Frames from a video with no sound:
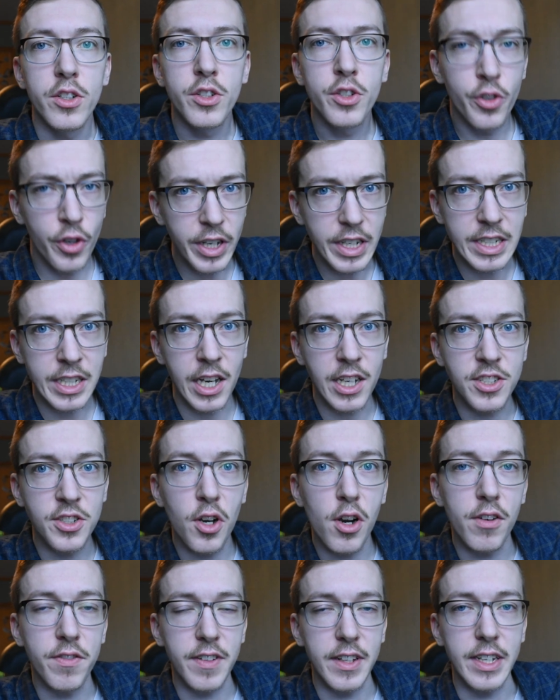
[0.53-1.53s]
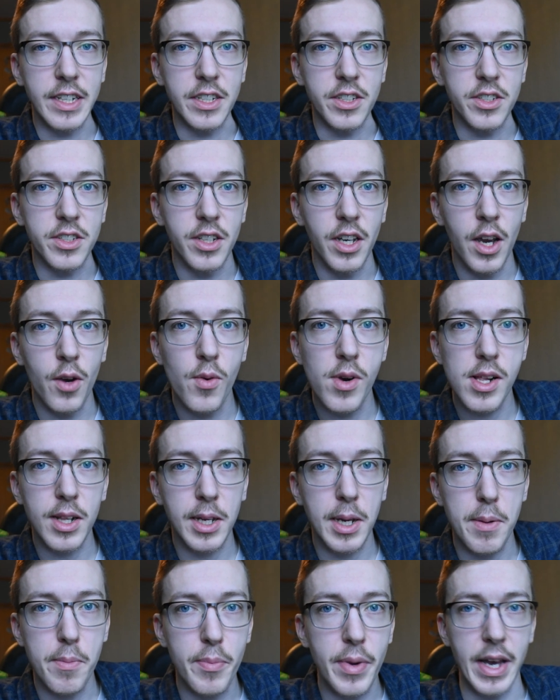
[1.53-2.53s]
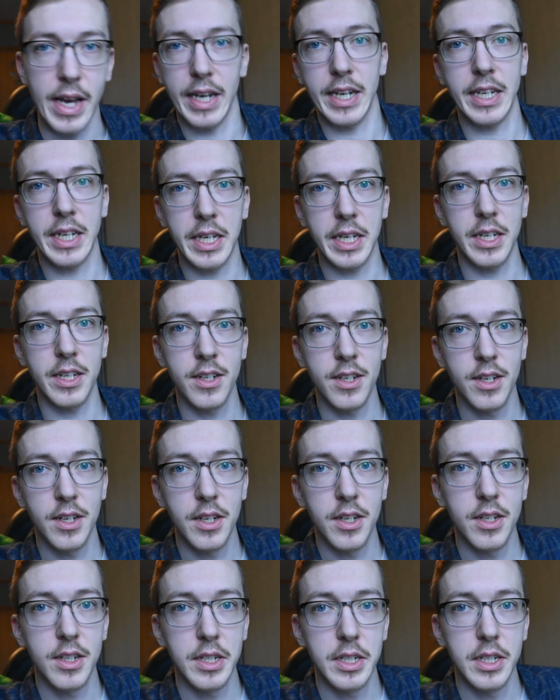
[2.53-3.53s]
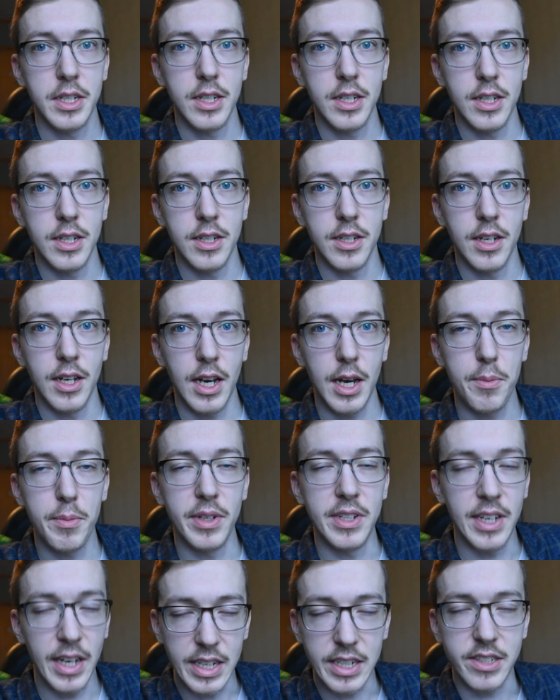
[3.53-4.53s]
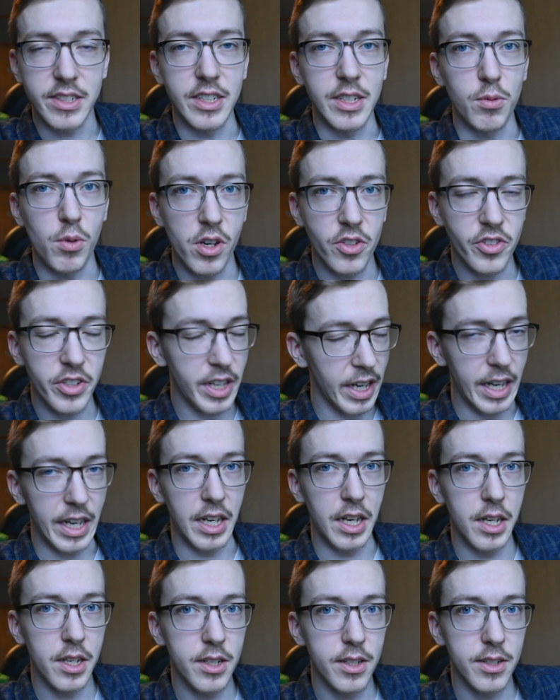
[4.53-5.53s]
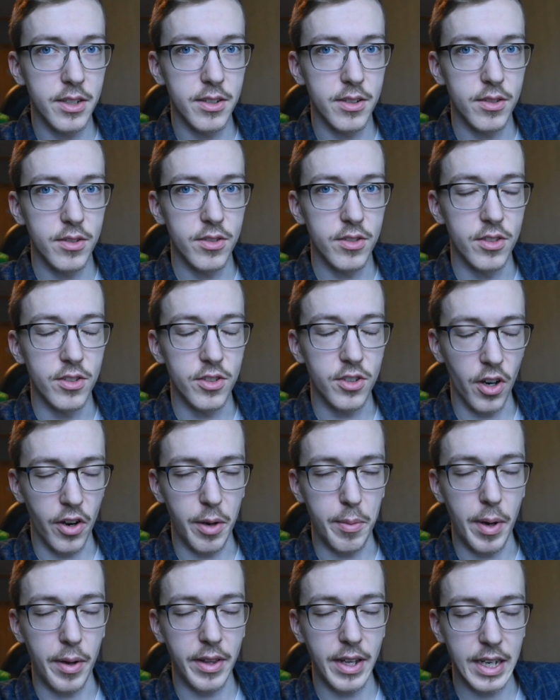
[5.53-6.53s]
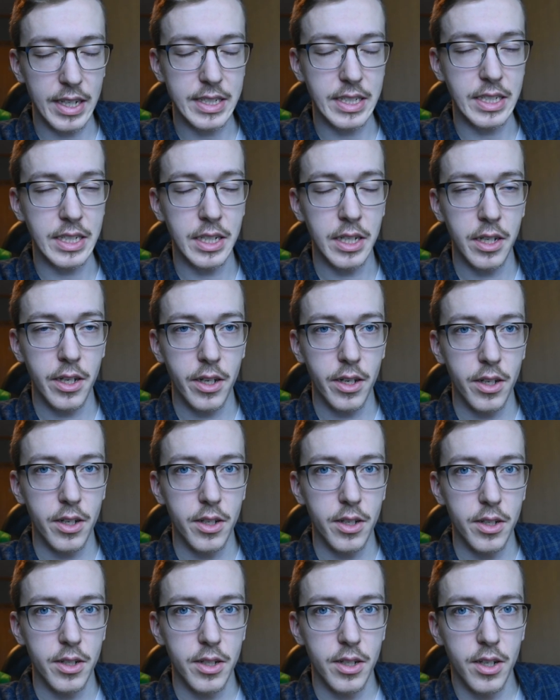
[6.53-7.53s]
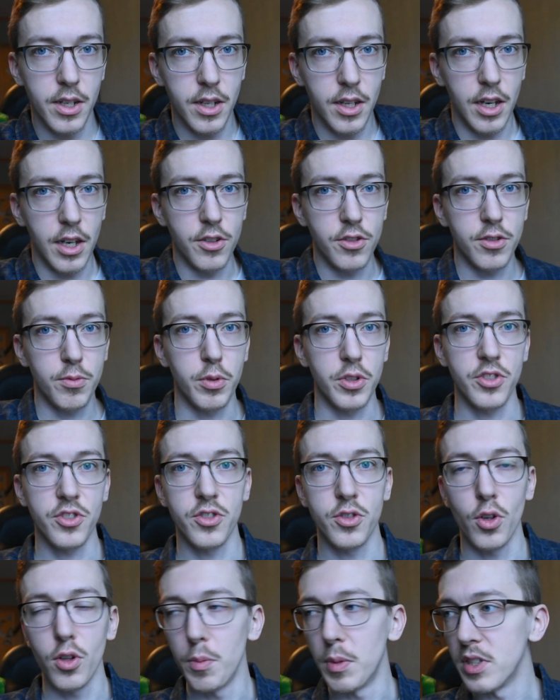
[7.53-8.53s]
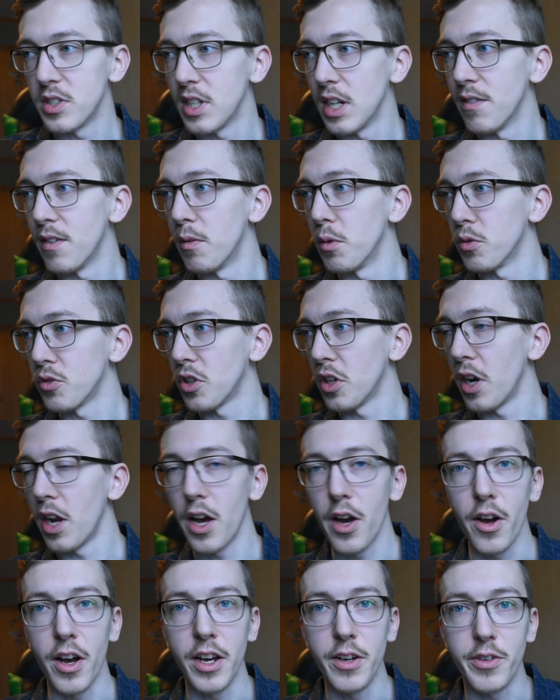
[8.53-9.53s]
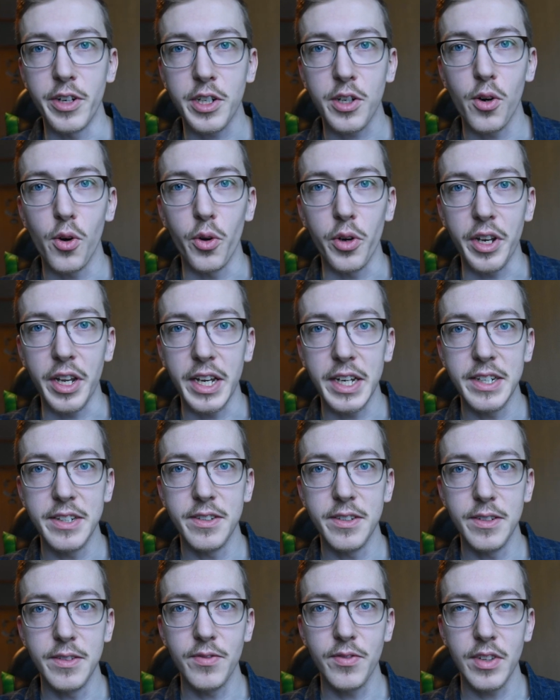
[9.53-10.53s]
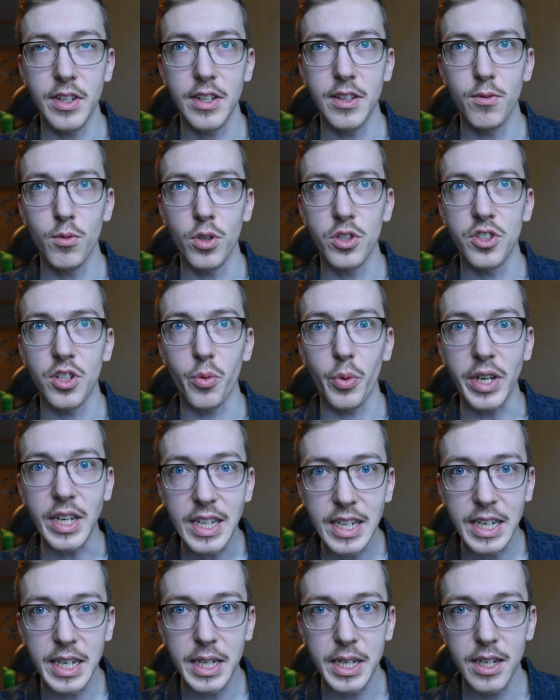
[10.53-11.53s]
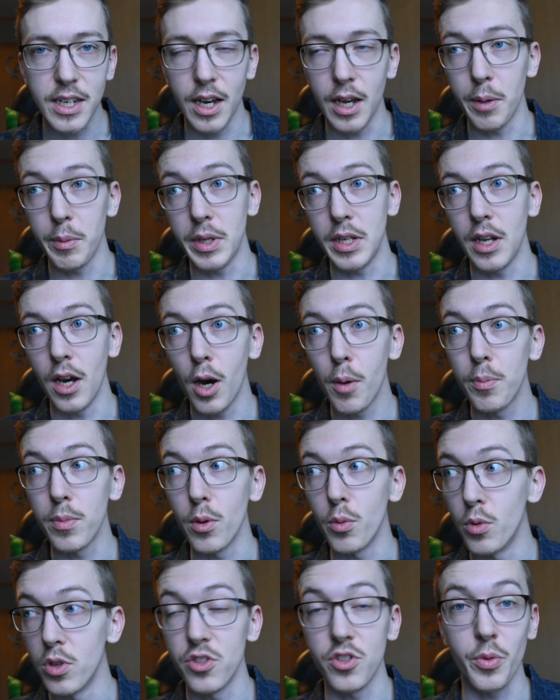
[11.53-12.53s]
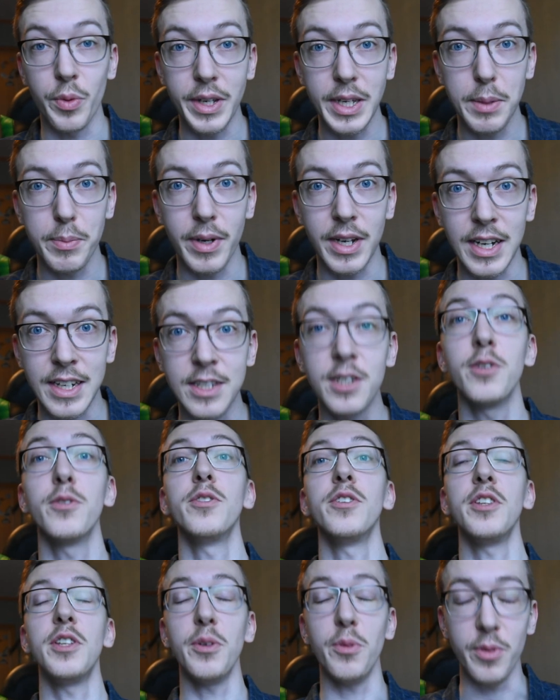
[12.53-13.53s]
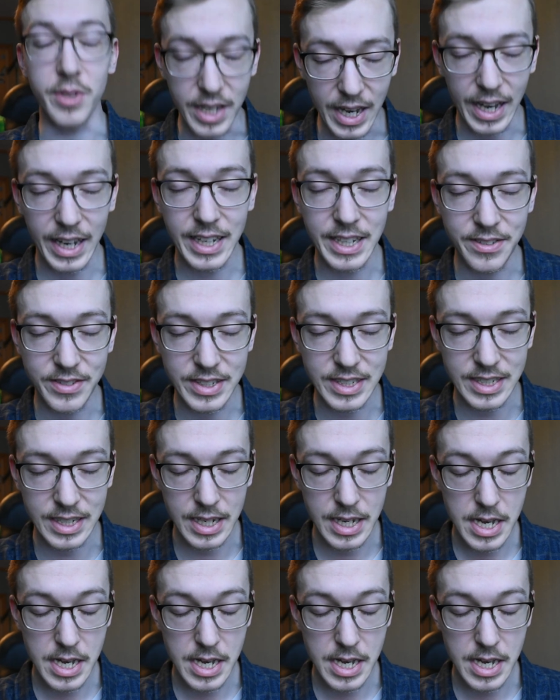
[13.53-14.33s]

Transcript: Greetings, Earthlings, and welcome back. I've been lazy once again. Sorry about that. I was told myself I was gonna record once a week. I mean, upload once a week, but I couldn't do that even.